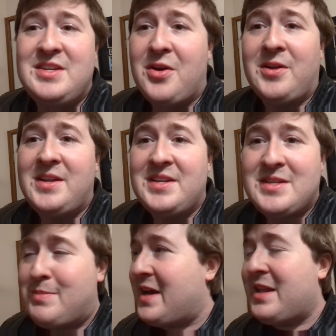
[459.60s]
only needs
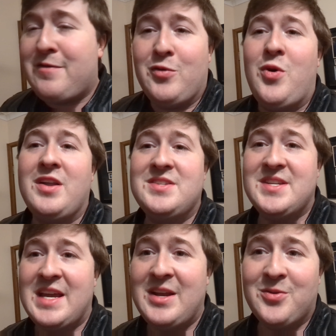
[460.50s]
to be there for one
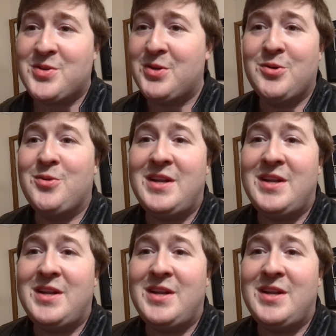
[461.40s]
scene or two,